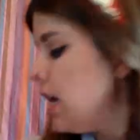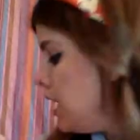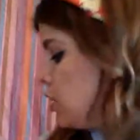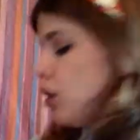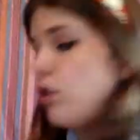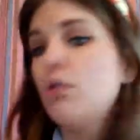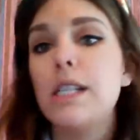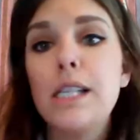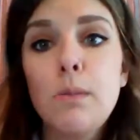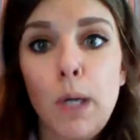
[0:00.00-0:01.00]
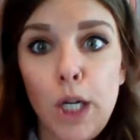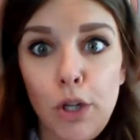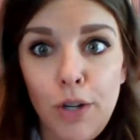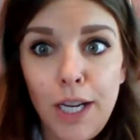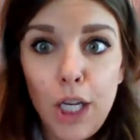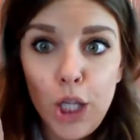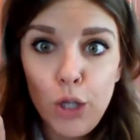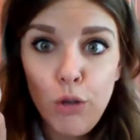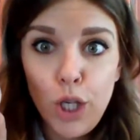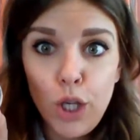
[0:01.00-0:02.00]
So this is Mercury,
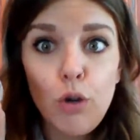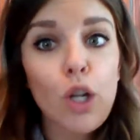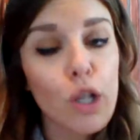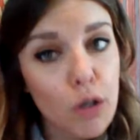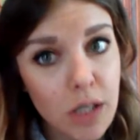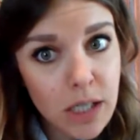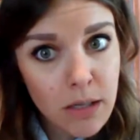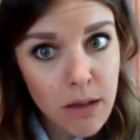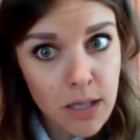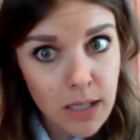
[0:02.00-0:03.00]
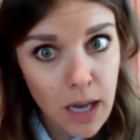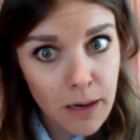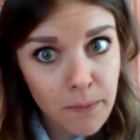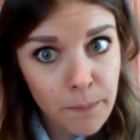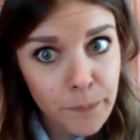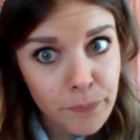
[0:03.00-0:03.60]
cute, cute, closest to the sun.